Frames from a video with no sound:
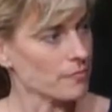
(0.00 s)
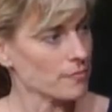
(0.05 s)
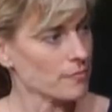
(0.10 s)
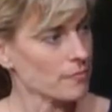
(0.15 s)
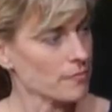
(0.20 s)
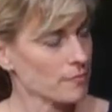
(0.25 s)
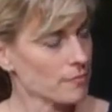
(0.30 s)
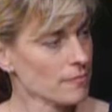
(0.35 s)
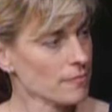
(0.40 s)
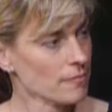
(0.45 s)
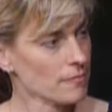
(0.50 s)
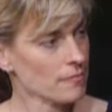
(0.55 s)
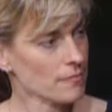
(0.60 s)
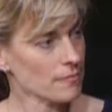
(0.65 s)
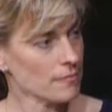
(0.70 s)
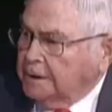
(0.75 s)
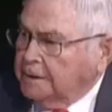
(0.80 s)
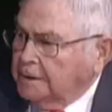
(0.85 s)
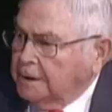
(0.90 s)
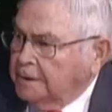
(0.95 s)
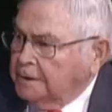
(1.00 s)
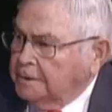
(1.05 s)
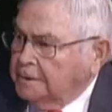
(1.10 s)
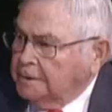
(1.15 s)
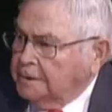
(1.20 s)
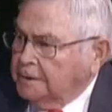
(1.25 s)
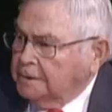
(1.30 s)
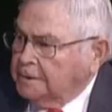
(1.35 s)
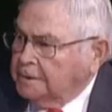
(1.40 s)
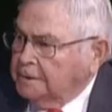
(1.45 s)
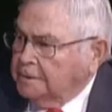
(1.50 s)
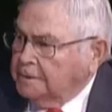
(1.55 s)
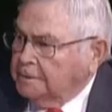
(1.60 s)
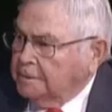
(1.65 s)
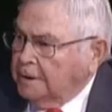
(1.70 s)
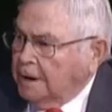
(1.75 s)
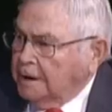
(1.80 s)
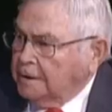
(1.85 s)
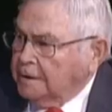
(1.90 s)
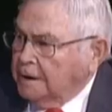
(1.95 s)
Good idea. Another thing
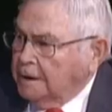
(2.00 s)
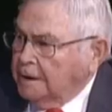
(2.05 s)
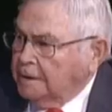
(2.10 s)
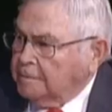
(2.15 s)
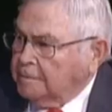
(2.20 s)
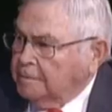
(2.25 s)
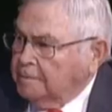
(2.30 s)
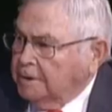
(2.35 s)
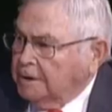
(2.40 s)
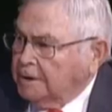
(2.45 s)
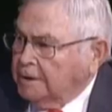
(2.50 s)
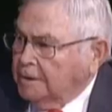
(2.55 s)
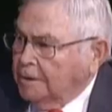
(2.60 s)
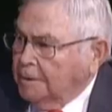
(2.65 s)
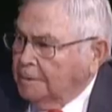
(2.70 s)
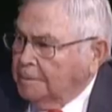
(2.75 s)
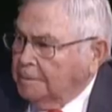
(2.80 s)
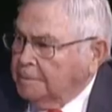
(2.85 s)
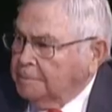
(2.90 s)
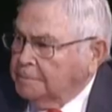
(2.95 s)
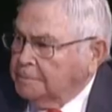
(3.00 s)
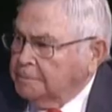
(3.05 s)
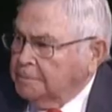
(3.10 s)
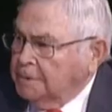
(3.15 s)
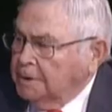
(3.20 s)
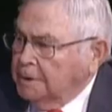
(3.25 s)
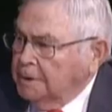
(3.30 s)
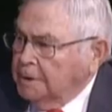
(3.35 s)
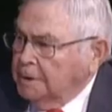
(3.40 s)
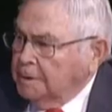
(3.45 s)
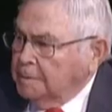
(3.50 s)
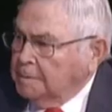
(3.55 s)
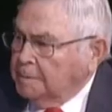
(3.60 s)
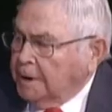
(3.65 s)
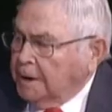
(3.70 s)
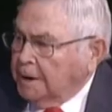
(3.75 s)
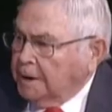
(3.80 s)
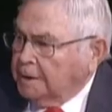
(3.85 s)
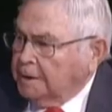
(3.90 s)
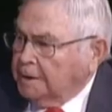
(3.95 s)
too, I can recall
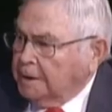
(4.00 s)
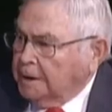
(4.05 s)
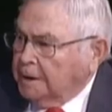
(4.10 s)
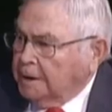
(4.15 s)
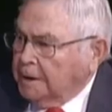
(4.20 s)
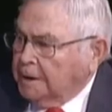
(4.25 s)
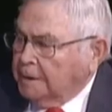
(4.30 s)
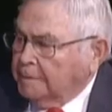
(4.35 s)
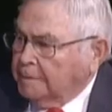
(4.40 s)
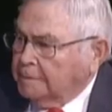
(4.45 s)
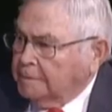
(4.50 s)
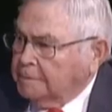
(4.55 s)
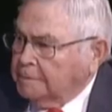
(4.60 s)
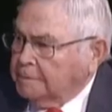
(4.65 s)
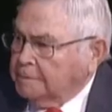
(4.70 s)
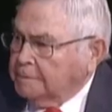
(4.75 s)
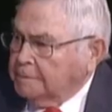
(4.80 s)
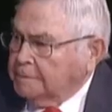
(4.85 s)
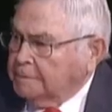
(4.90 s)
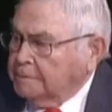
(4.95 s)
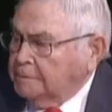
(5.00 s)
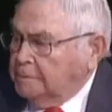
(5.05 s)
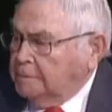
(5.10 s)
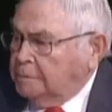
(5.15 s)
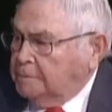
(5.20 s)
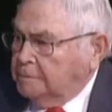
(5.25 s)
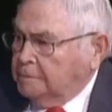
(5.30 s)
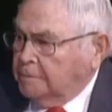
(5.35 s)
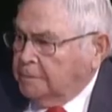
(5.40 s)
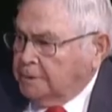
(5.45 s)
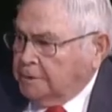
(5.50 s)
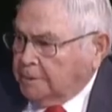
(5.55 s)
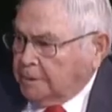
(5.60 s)
back when